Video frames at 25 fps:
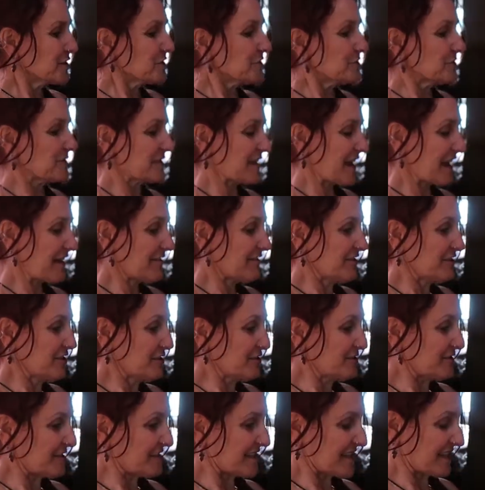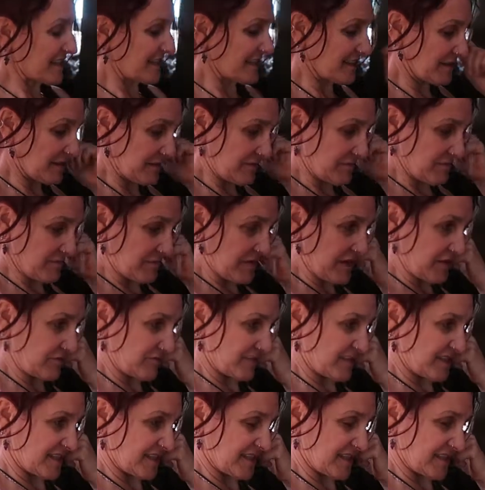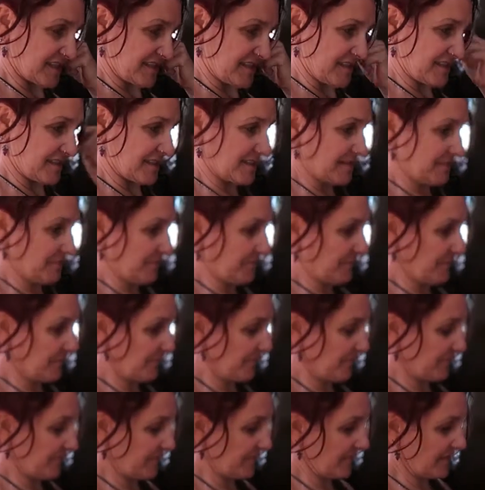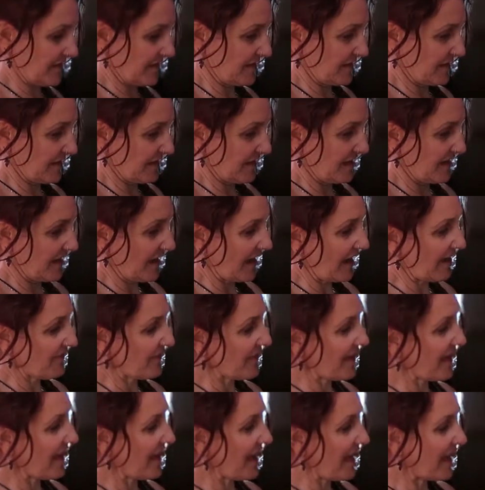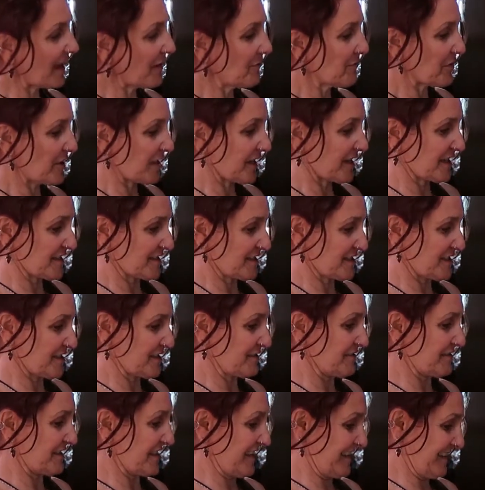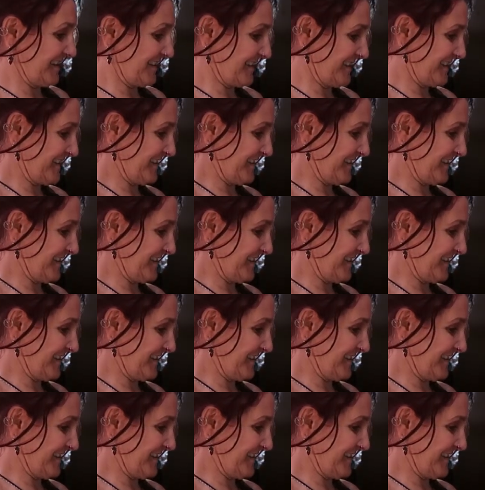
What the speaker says: without using metal scissors. How the hell am I going to do this?